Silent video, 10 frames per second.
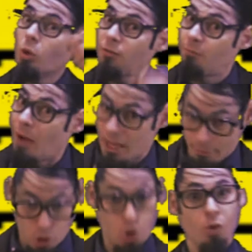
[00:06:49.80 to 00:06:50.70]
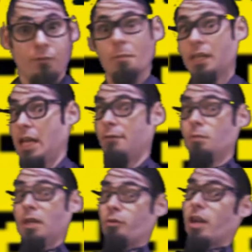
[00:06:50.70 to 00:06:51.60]
Wolf Barbecue from the
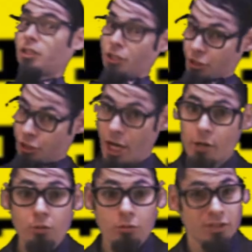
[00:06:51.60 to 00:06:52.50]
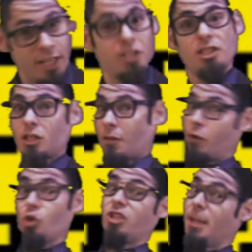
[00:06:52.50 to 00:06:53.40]
Evil B Productions channel teaches us
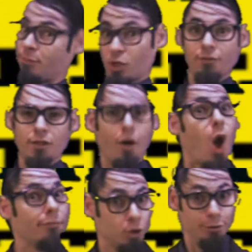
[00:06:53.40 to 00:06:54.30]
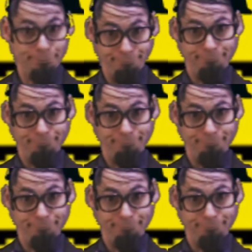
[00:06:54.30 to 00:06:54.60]
a few tips of survival.